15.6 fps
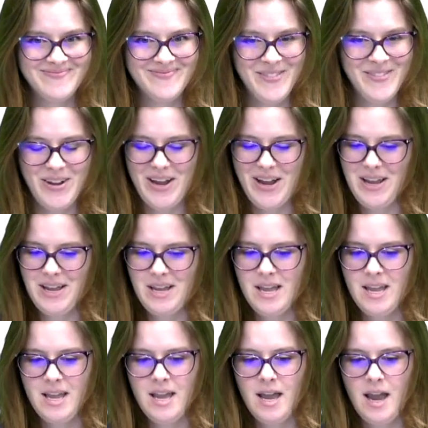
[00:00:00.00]
Okay,
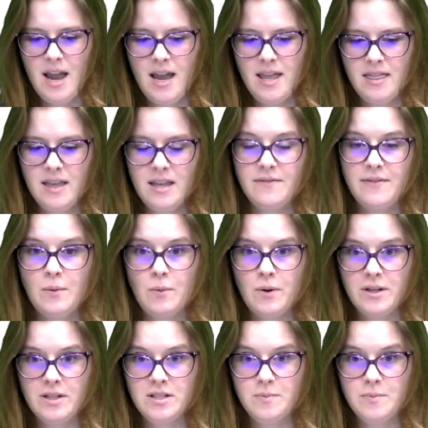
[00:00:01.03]
and then if I
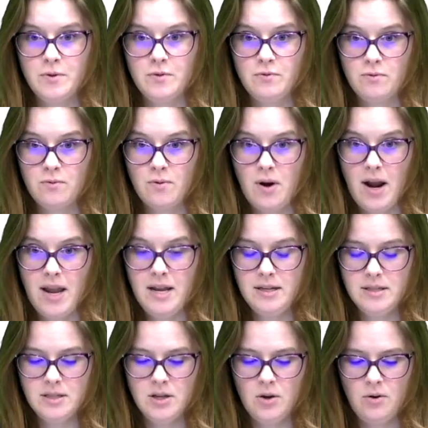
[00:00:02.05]
wanted to move right
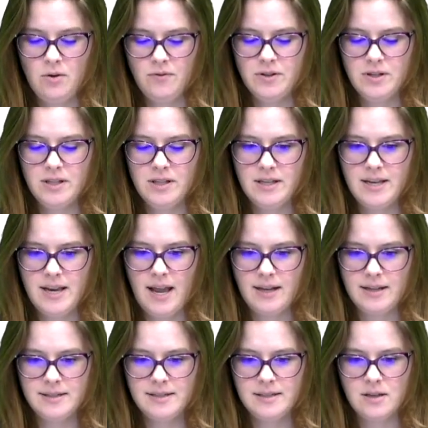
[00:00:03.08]
to go over to the
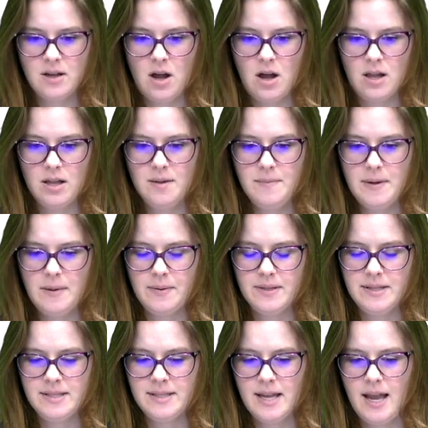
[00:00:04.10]
next column, I would
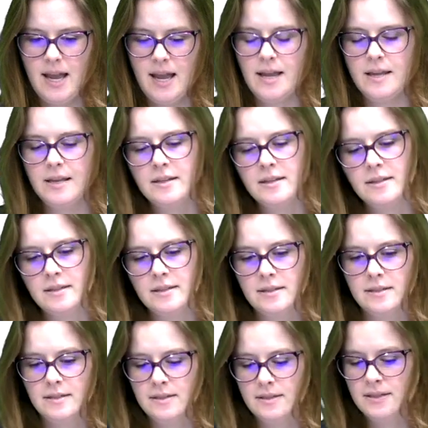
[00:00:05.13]
say
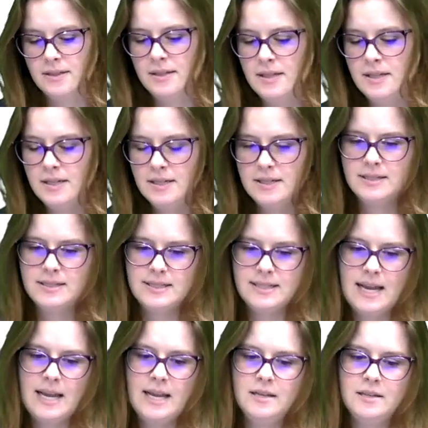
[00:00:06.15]

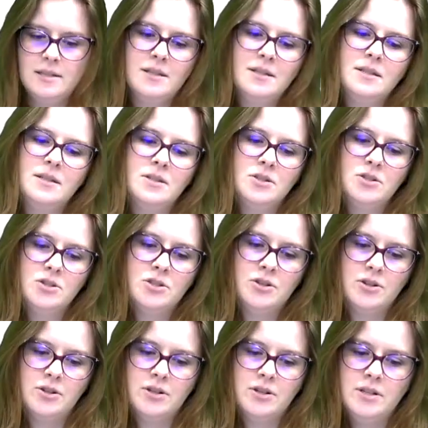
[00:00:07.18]
date
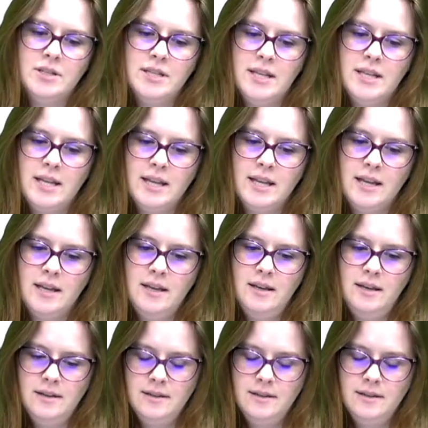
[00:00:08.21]
turned in,